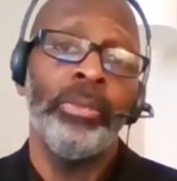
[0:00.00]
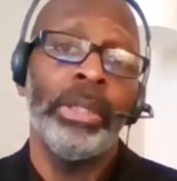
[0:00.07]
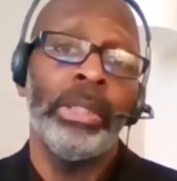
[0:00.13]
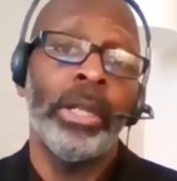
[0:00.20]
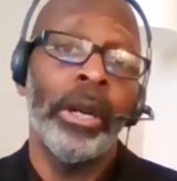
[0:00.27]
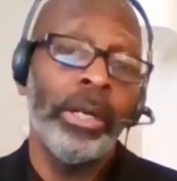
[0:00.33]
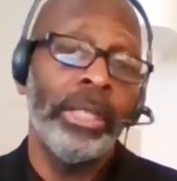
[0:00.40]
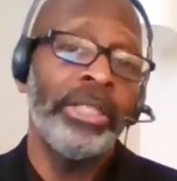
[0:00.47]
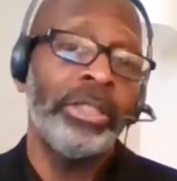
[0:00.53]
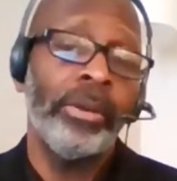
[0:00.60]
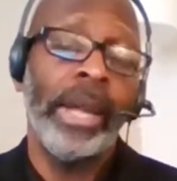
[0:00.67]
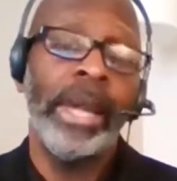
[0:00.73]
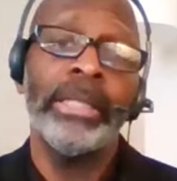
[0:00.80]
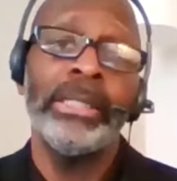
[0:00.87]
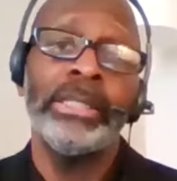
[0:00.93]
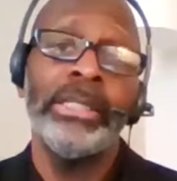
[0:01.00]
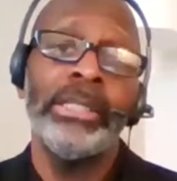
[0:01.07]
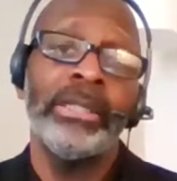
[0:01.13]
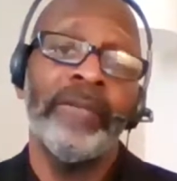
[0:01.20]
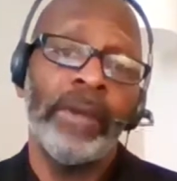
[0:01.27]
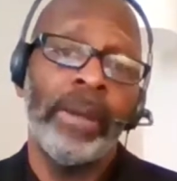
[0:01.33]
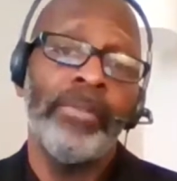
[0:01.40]
learning strategies,
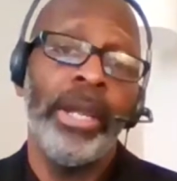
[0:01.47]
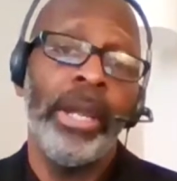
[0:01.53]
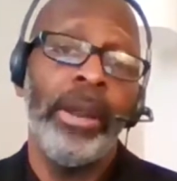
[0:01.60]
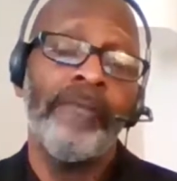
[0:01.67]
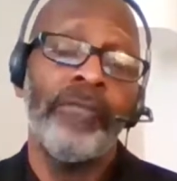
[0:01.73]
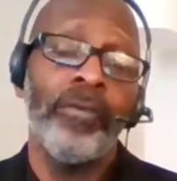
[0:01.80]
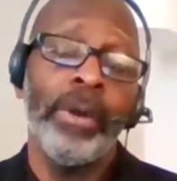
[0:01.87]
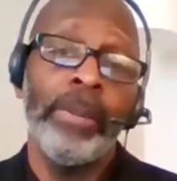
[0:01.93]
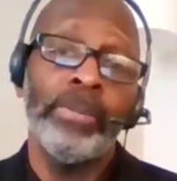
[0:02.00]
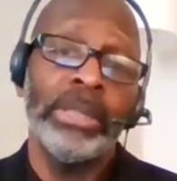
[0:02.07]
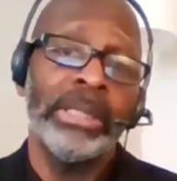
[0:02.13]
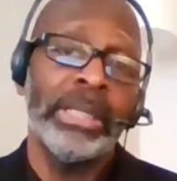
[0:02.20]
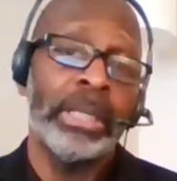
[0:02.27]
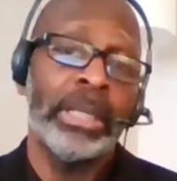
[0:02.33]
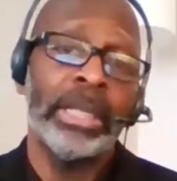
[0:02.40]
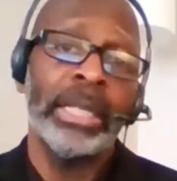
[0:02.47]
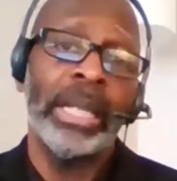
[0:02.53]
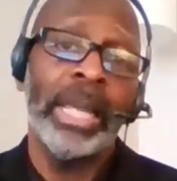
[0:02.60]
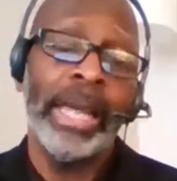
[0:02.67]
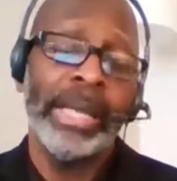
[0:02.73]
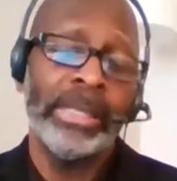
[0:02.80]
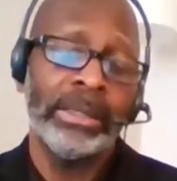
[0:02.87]
if I'm there for a particular
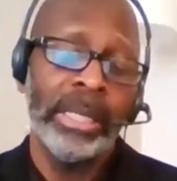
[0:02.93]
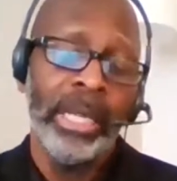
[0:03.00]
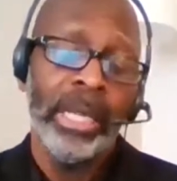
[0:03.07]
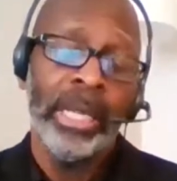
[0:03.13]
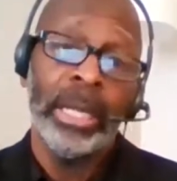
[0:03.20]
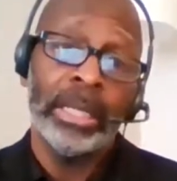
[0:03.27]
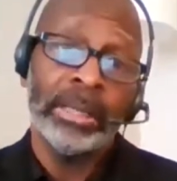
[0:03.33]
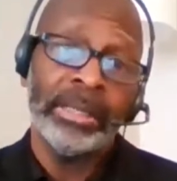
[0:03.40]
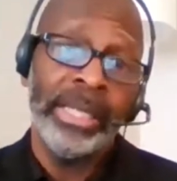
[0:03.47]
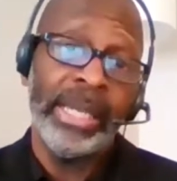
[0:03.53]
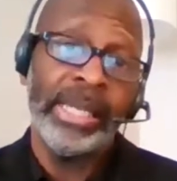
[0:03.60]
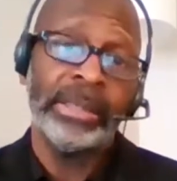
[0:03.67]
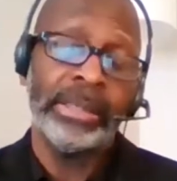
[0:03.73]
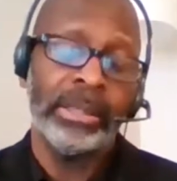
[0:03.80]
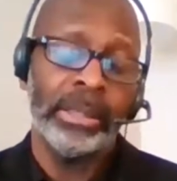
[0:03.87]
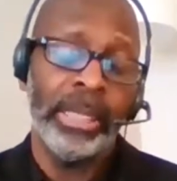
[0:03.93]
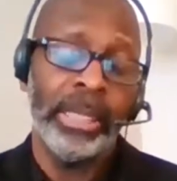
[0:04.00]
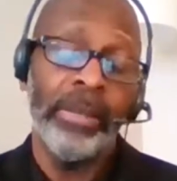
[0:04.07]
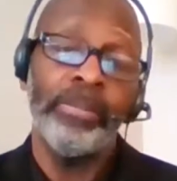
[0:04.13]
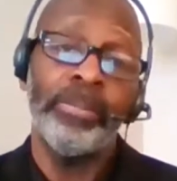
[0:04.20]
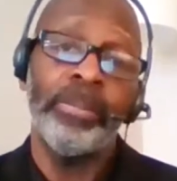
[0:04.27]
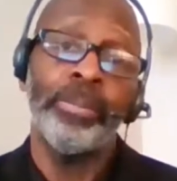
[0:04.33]
class, a test,
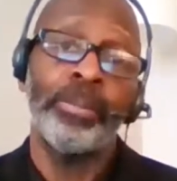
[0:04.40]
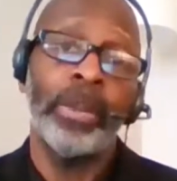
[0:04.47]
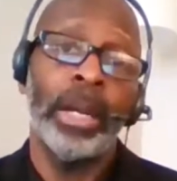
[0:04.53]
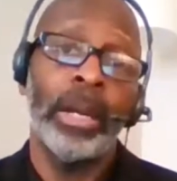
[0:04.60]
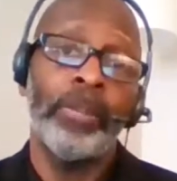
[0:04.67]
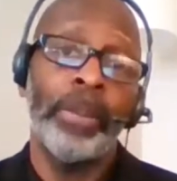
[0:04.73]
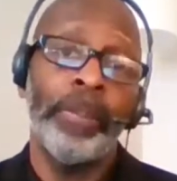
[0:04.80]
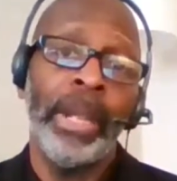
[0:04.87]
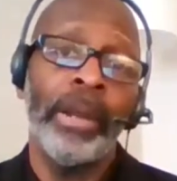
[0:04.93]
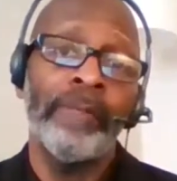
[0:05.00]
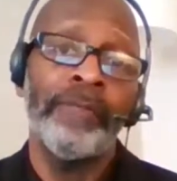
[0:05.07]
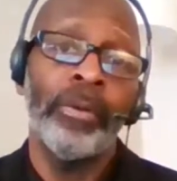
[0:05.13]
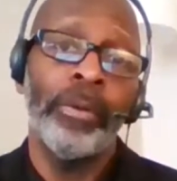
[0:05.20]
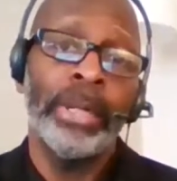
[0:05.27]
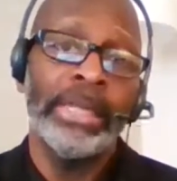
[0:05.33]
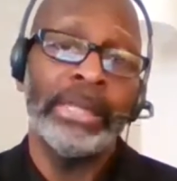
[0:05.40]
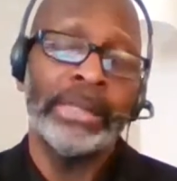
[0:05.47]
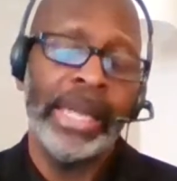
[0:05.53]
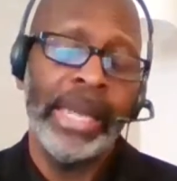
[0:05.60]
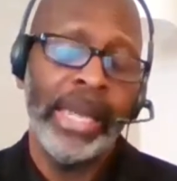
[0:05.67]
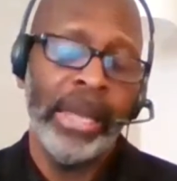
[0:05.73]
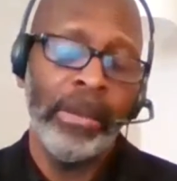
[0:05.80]
getting prepared for an
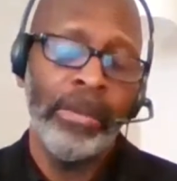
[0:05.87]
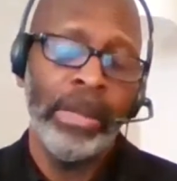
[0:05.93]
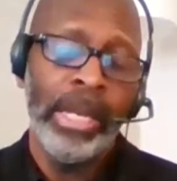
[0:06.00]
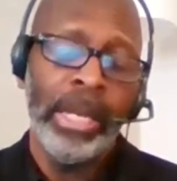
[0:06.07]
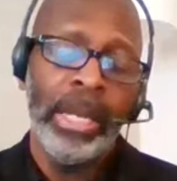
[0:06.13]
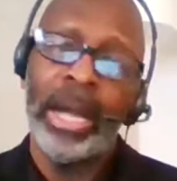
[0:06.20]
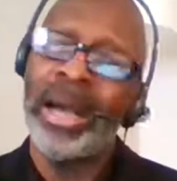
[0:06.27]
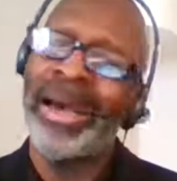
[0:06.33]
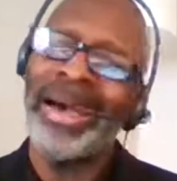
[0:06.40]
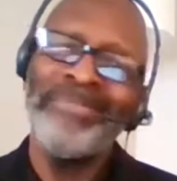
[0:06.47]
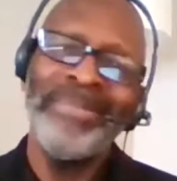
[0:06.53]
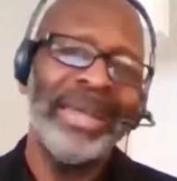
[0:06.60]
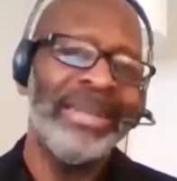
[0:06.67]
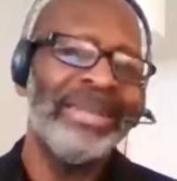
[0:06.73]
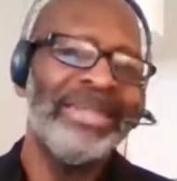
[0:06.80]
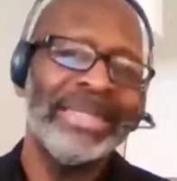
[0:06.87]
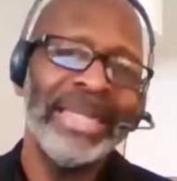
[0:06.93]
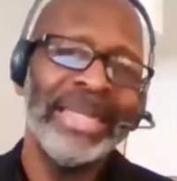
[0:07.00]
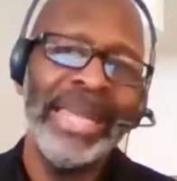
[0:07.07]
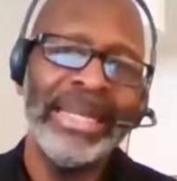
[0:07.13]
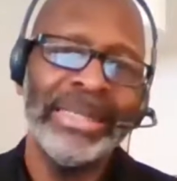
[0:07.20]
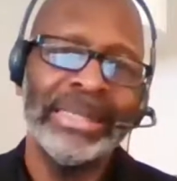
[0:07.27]
exam. I'm not
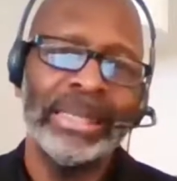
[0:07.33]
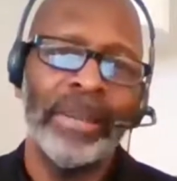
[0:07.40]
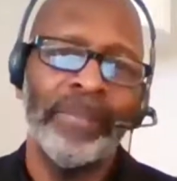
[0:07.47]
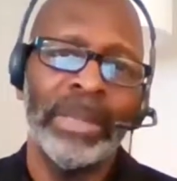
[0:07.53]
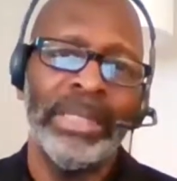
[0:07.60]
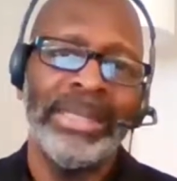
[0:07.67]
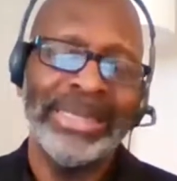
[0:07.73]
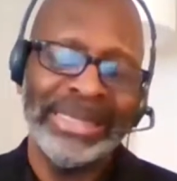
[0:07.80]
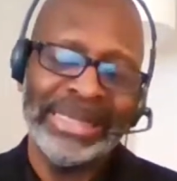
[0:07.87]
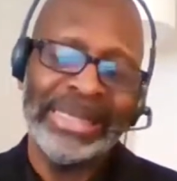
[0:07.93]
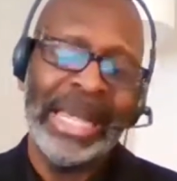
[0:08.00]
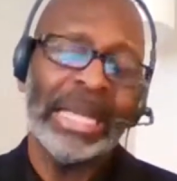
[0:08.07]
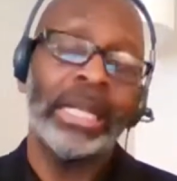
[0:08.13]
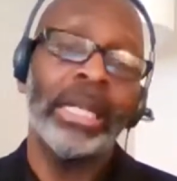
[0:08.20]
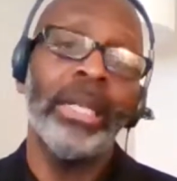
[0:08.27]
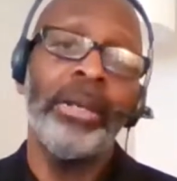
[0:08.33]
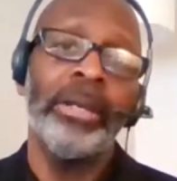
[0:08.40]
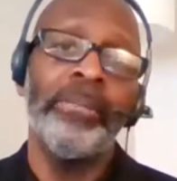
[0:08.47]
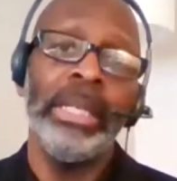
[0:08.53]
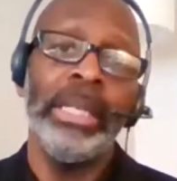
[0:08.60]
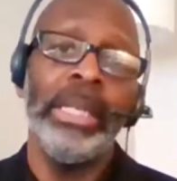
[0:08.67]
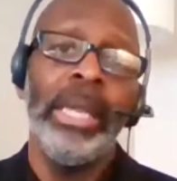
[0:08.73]
understanding something. This is not clear to
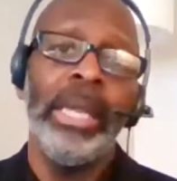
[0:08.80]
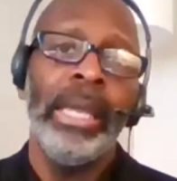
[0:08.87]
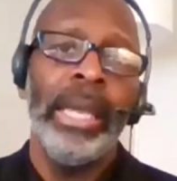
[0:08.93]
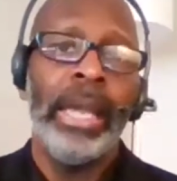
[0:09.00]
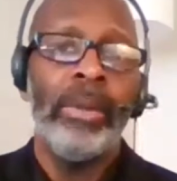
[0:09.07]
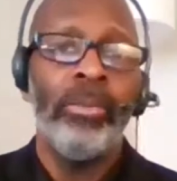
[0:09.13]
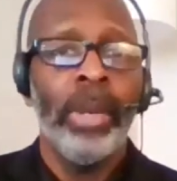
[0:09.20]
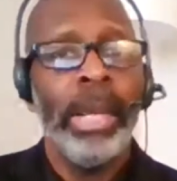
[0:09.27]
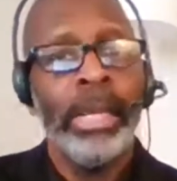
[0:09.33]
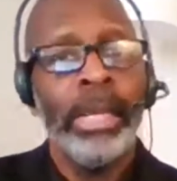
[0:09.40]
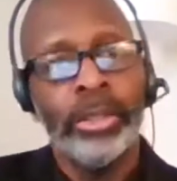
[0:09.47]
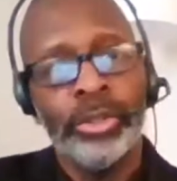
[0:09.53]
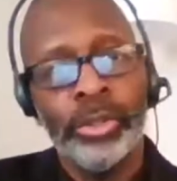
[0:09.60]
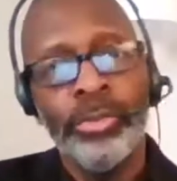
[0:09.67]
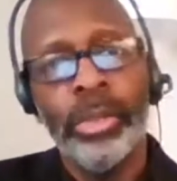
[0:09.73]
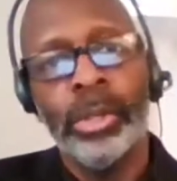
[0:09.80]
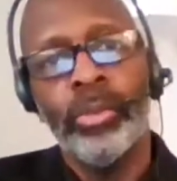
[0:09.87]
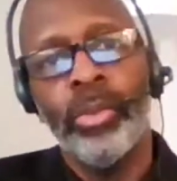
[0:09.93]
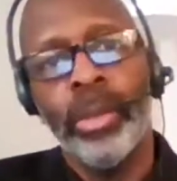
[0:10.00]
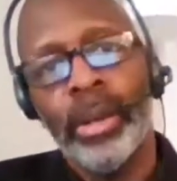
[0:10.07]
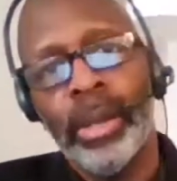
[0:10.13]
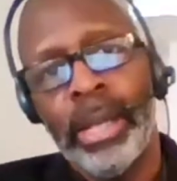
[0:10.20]
me. And the tutor
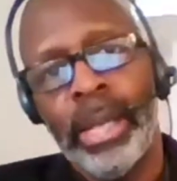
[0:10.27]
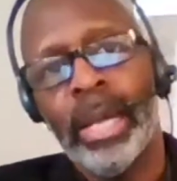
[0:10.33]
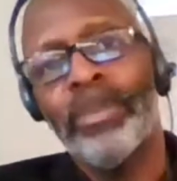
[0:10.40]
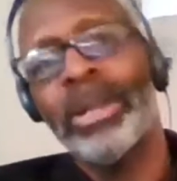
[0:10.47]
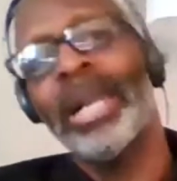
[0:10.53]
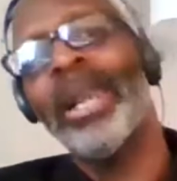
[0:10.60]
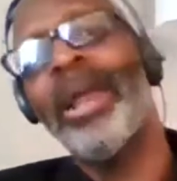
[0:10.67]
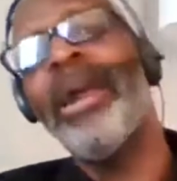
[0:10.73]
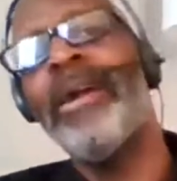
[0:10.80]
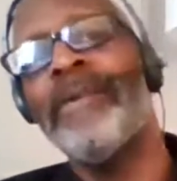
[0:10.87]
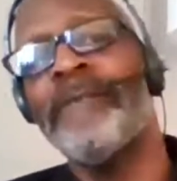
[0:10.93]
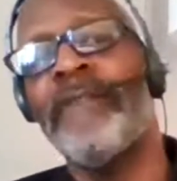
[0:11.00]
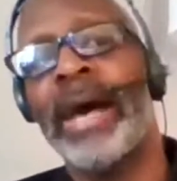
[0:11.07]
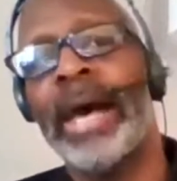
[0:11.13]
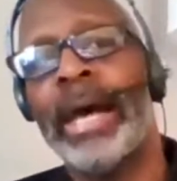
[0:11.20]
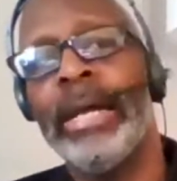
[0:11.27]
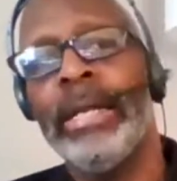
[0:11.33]
will help clarify